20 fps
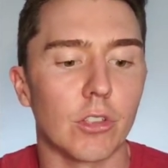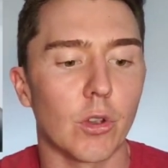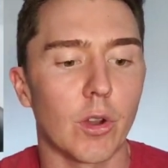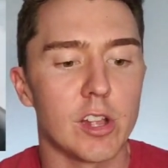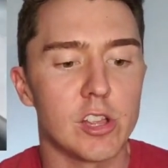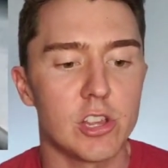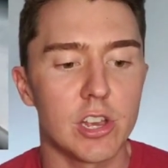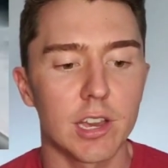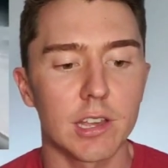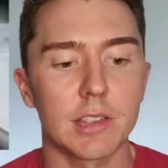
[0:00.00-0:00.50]
So
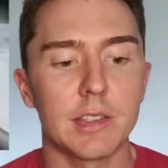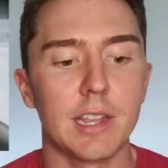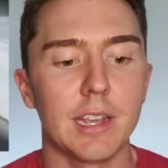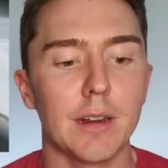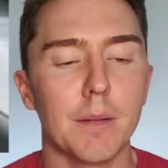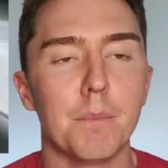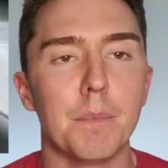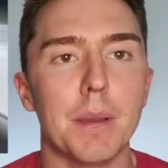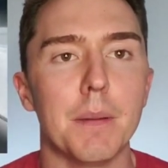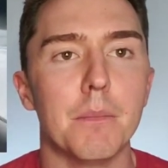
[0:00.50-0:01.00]
I just
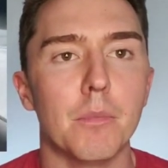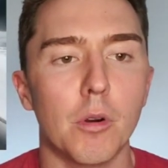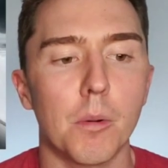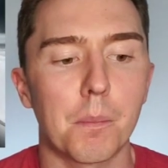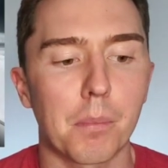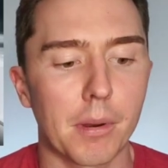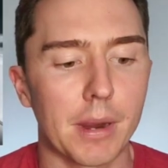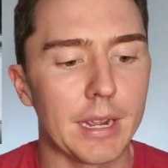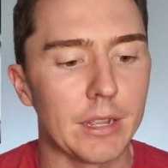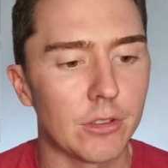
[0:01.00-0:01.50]
need a bit
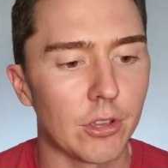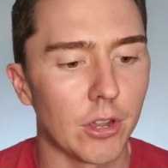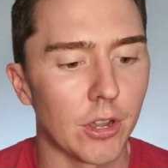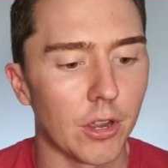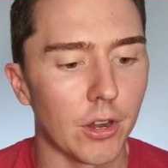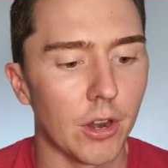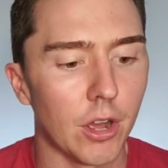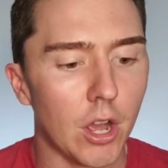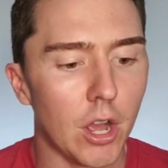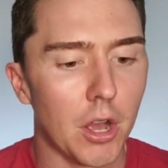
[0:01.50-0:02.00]
more
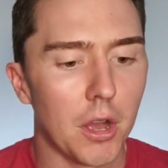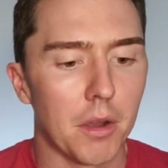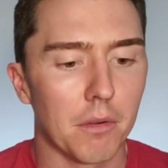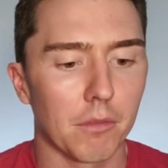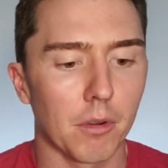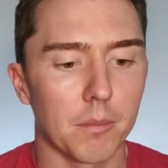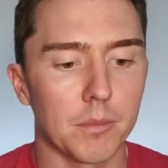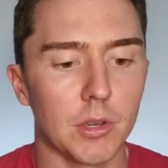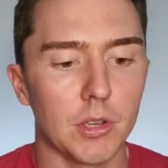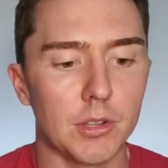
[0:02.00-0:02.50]
pre-turn
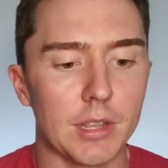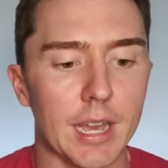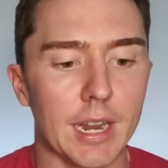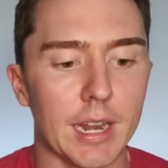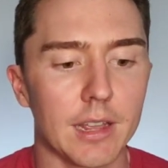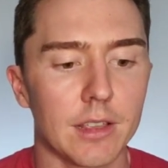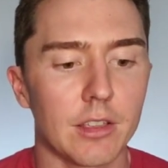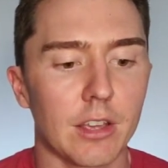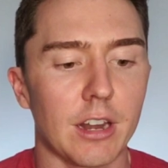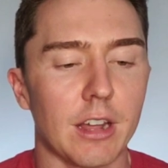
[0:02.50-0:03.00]
from you,
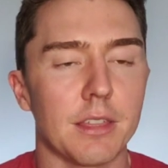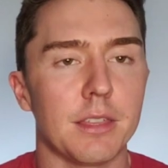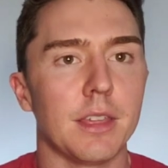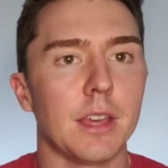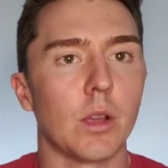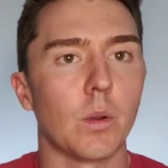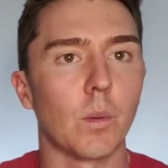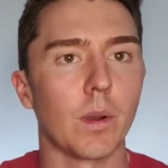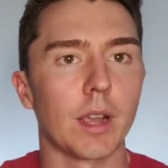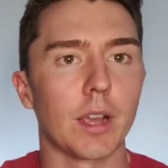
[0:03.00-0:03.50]
Dennis. And I
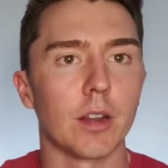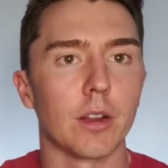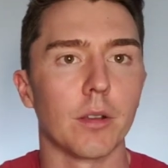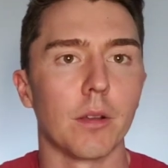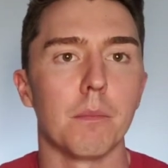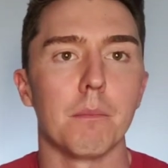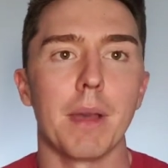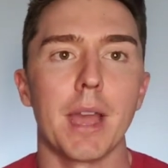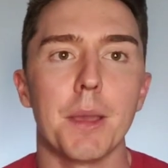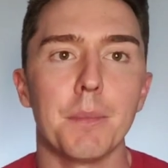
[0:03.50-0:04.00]
think we're going
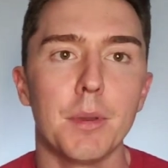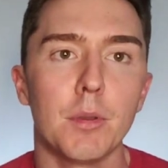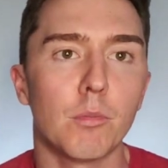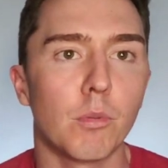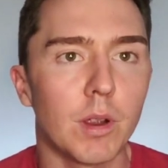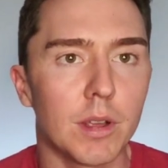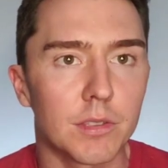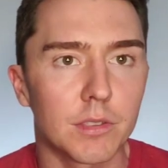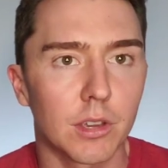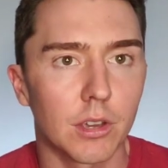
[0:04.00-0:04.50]
to maybe
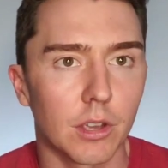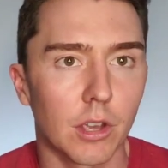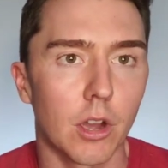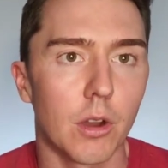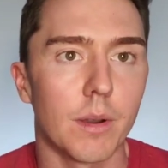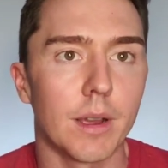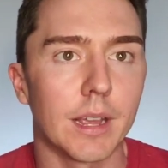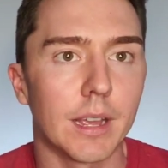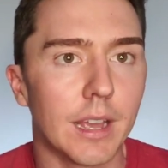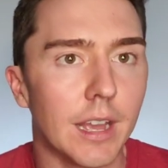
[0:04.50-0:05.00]
risk
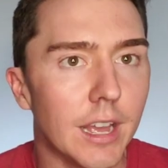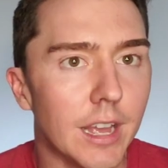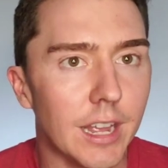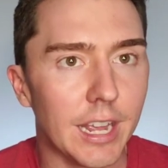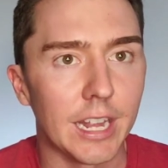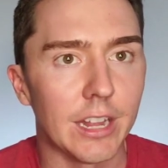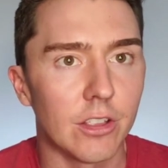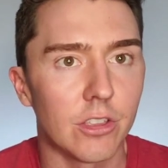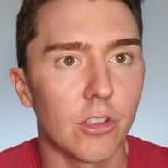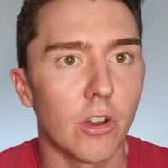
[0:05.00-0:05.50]
going
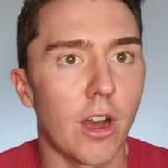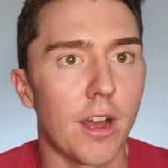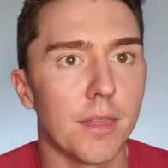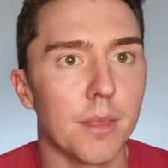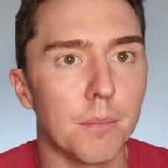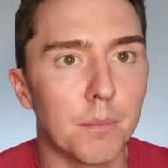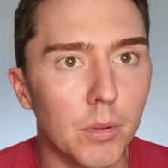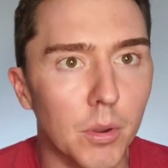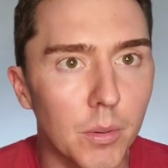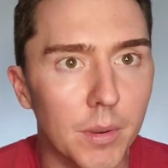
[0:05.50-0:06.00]
inside
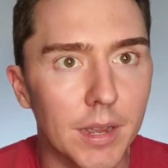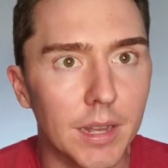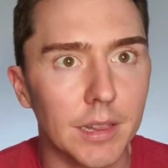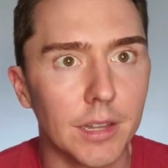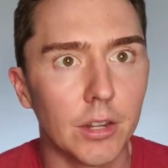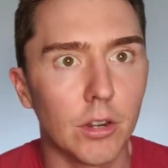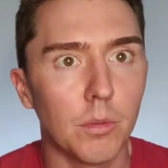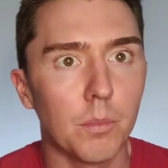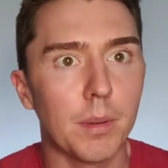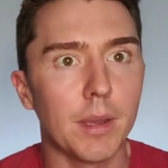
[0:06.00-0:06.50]
the buoy a
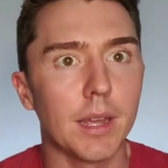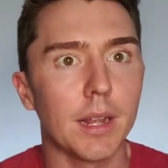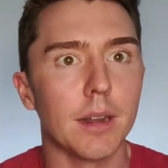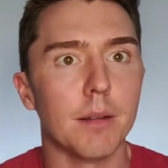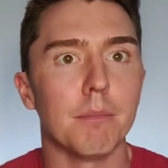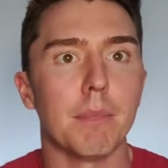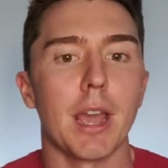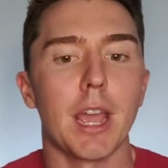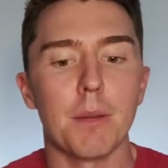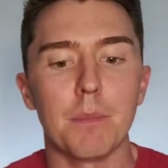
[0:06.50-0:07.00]
little
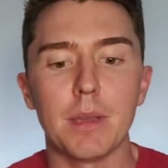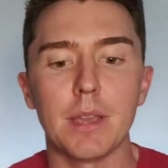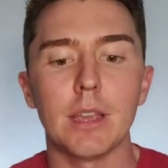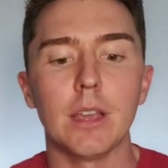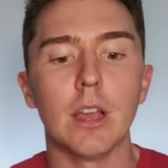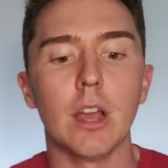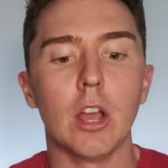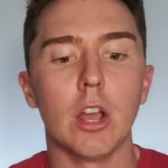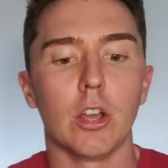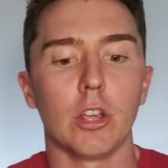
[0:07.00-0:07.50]
bit.
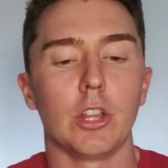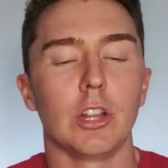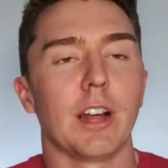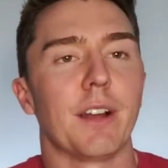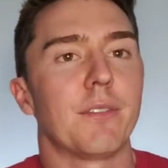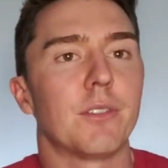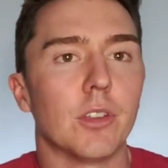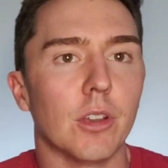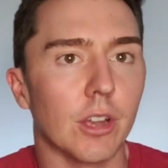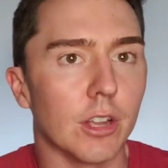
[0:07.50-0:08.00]
Maybe you'll
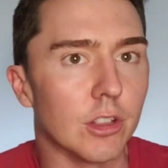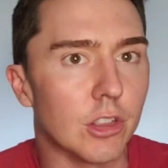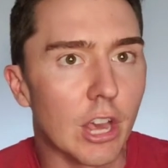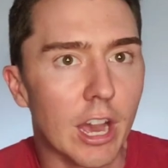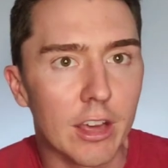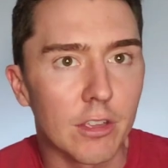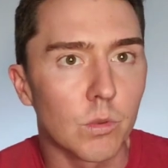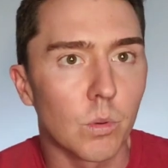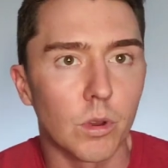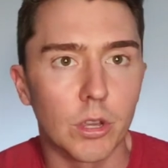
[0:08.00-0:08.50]
have to
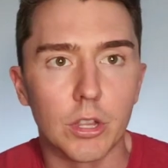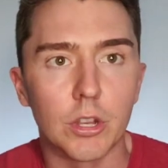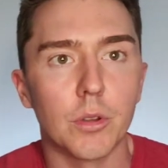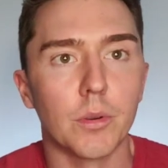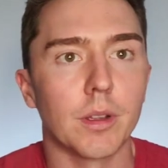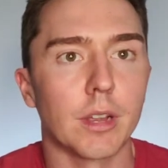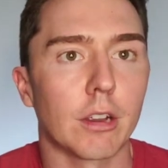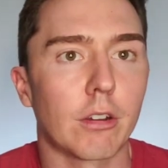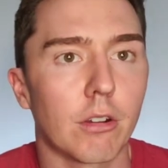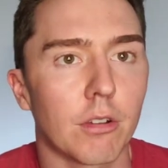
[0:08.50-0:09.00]
adjust what you're
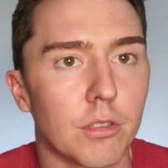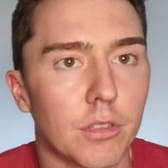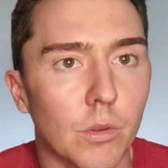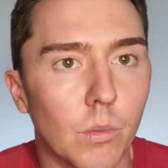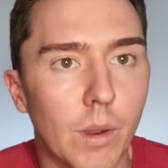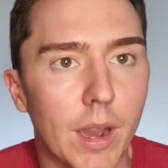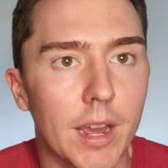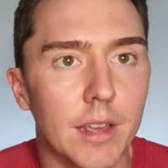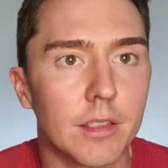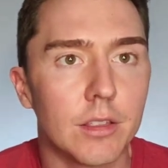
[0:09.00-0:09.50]
doing across the
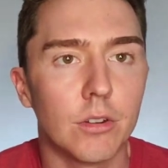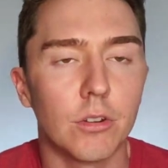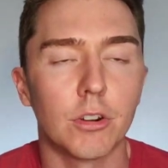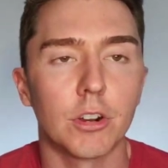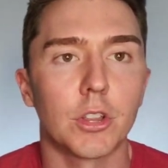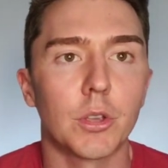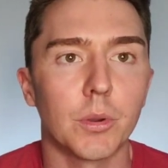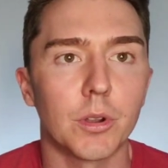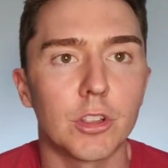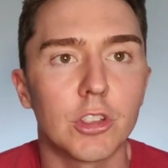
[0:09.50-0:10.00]
wakes in
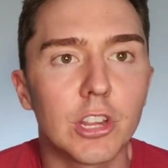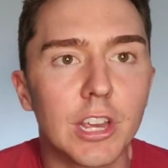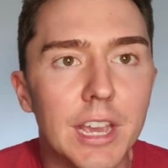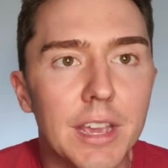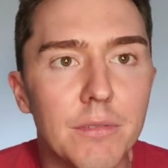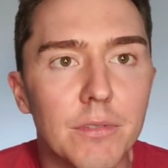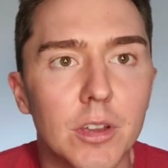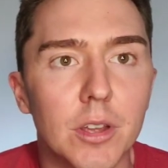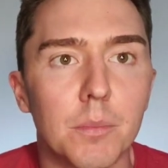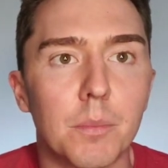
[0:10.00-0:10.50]
order to
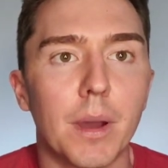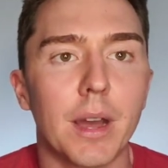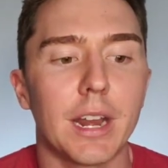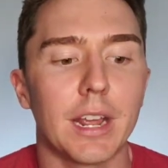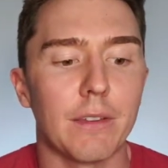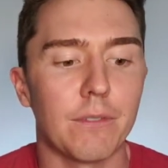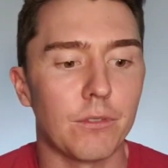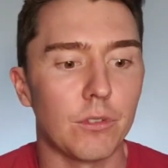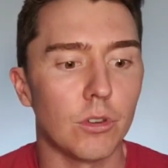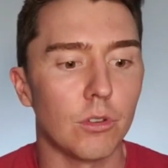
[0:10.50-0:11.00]
achieve it.
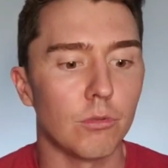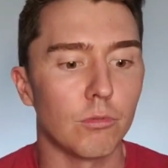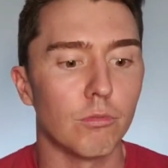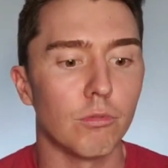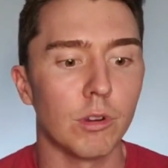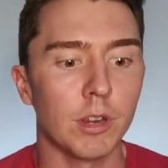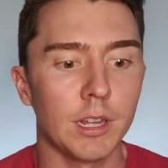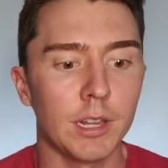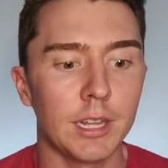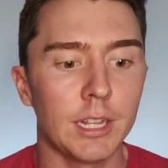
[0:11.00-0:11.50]
But if you
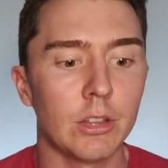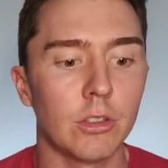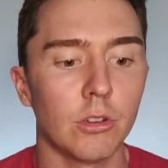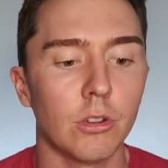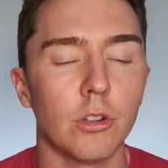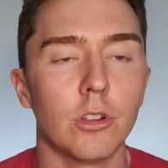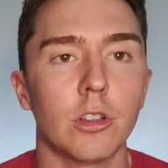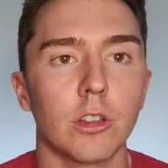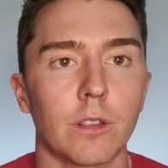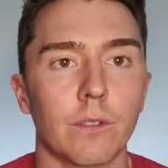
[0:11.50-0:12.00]
really
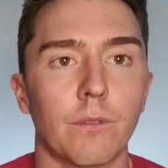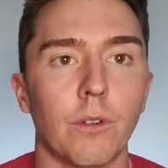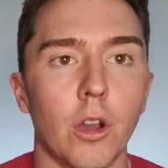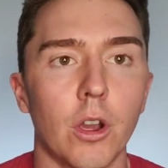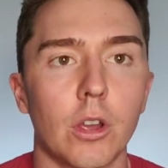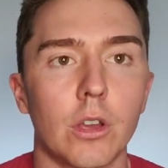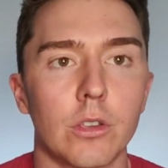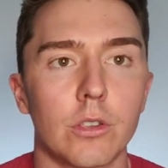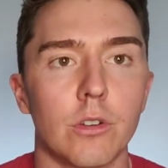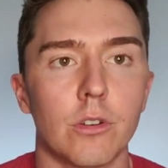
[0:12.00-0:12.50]
do just
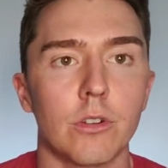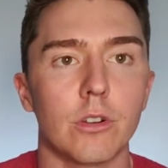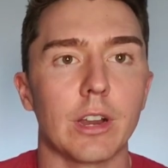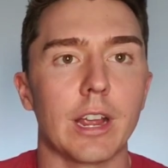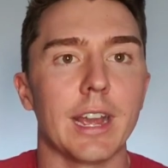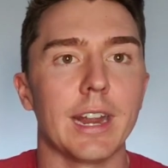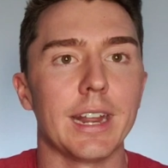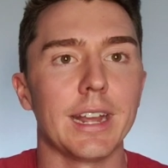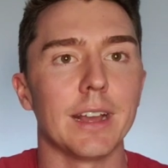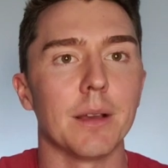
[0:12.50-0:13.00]
focus on
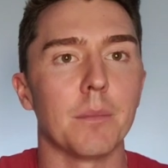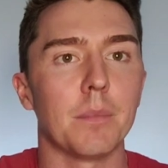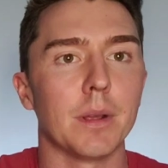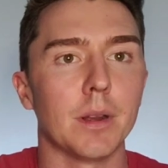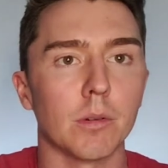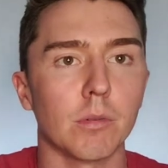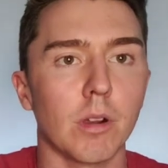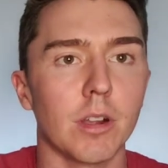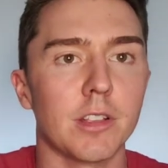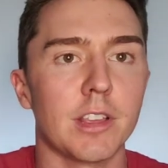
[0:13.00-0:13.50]
getting a
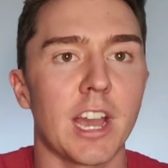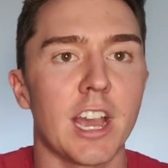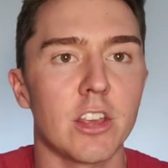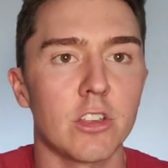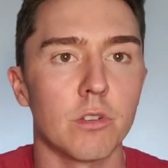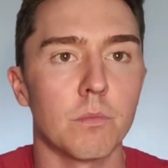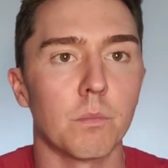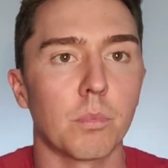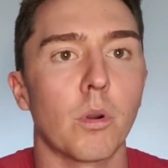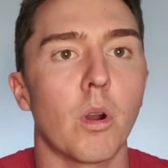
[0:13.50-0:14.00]
bit of
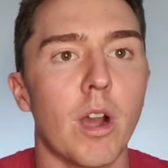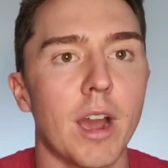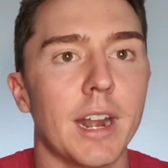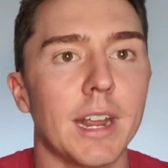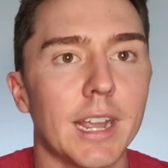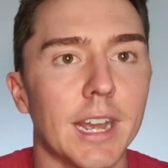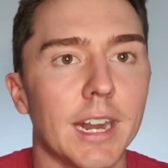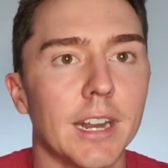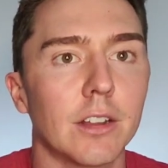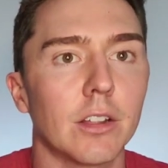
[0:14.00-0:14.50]
rotation prior
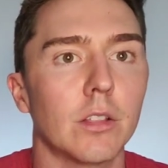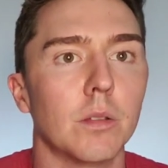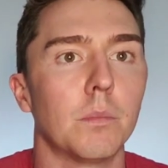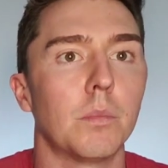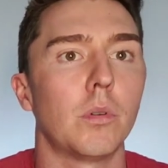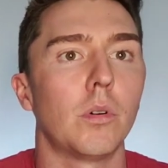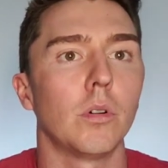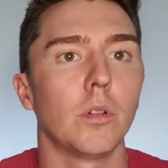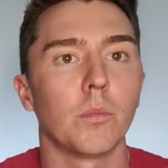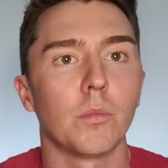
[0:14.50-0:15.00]
to getting to the
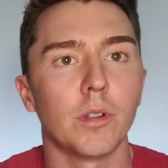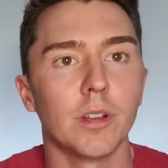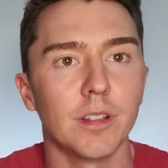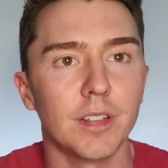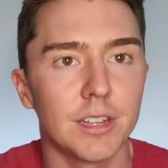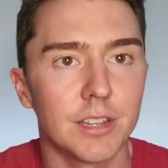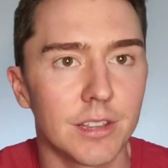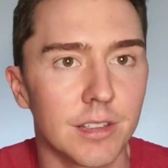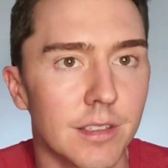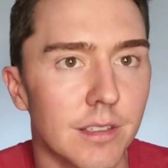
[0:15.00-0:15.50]
ball and
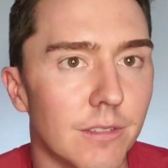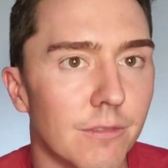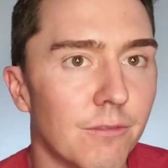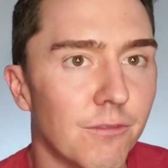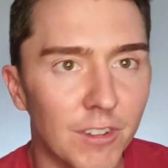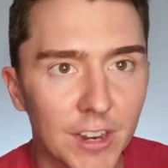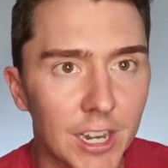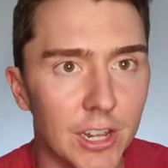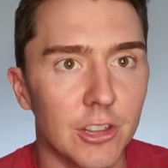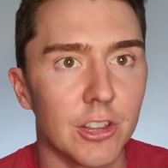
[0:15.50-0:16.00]
really
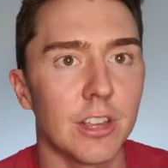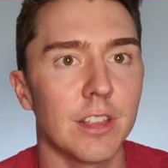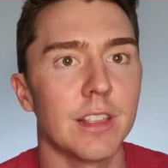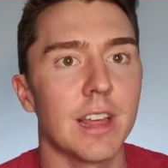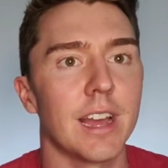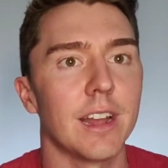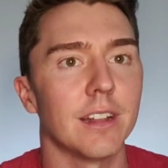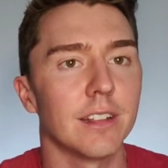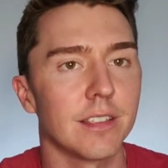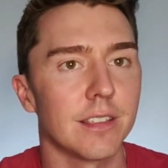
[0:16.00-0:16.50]
just finishing
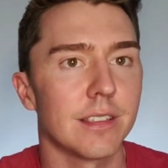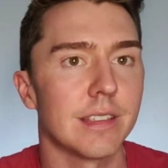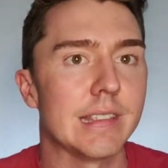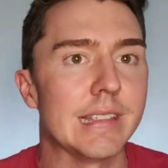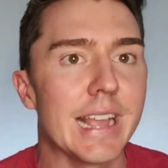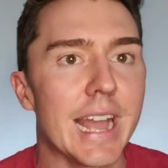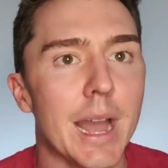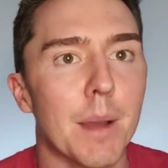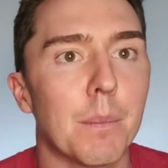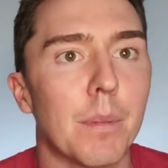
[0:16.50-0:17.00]
that
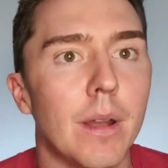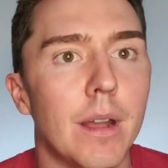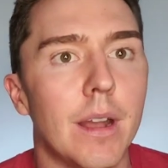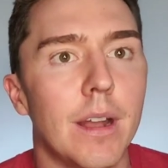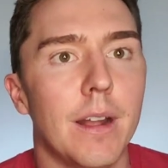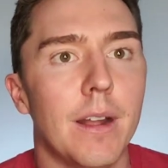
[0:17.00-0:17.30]
snap